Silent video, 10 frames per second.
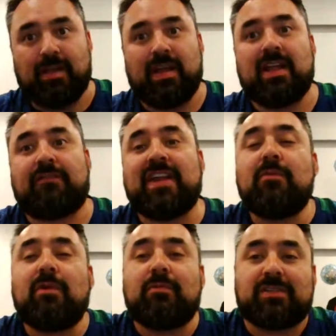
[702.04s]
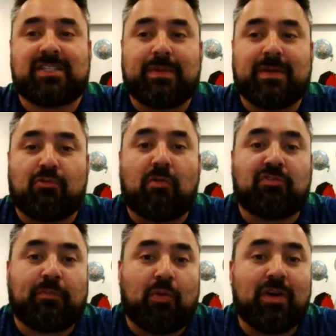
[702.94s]
if anyone was to be robbed
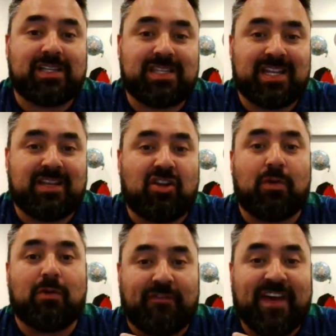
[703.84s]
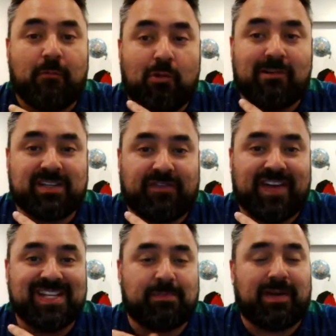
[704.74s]
of points, and we're fat Warriors
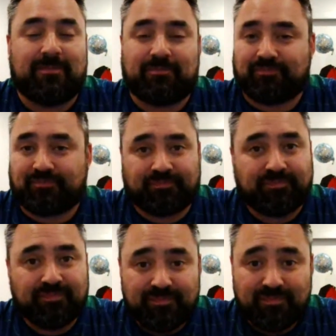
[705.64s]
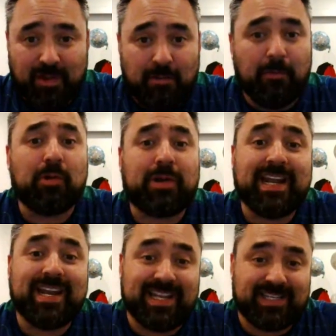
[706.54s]
fans, but Will
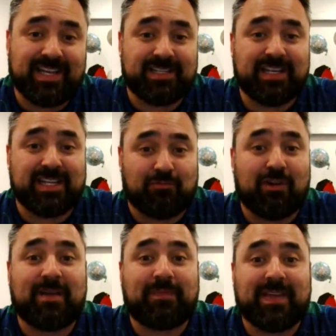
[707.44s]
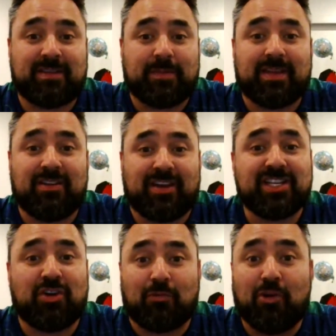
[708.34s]
Kennedy is right up there to be. He's
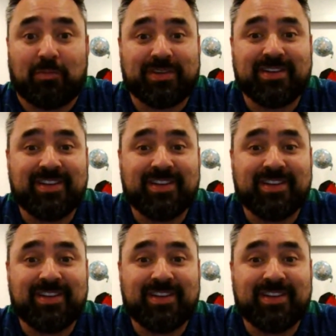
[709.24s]
got robbed.